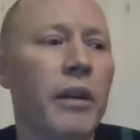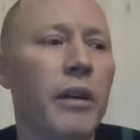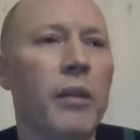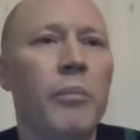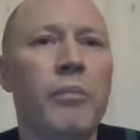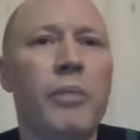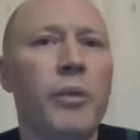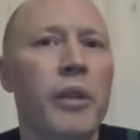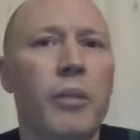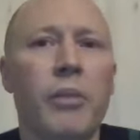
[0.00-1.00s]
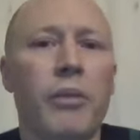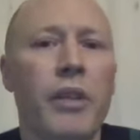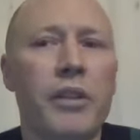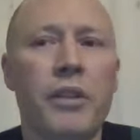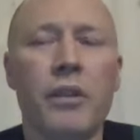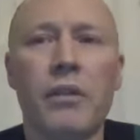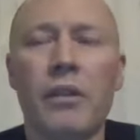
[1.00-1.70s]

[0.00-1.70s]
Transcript: um, building the progression.